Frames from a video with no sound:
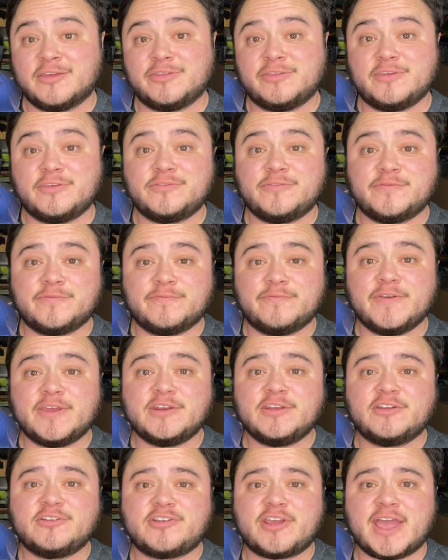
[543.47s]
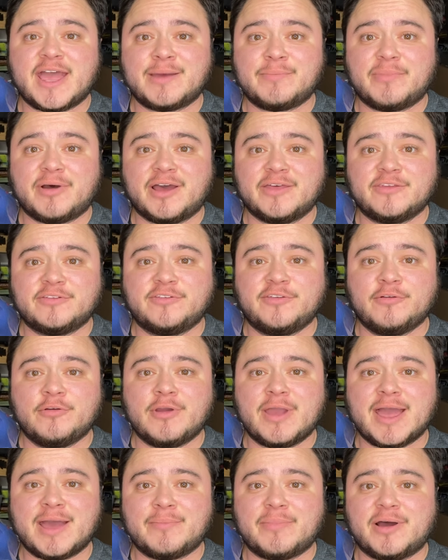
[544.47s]
This vintage hat buy, the two
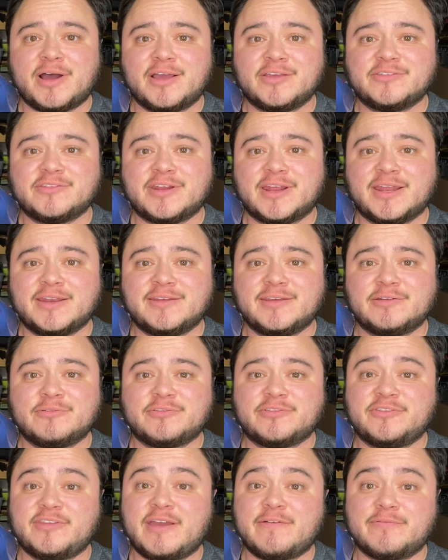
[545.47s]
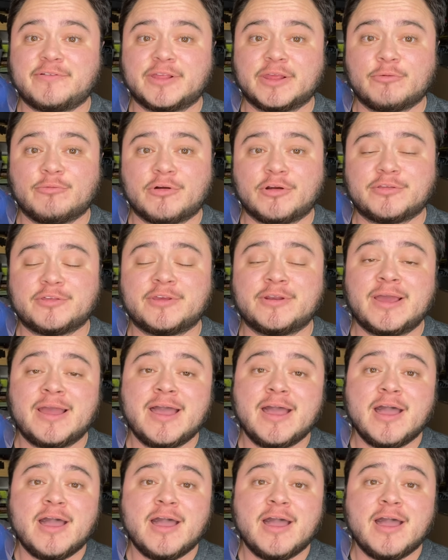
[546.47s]
hat buys that I did, was definitely worth it.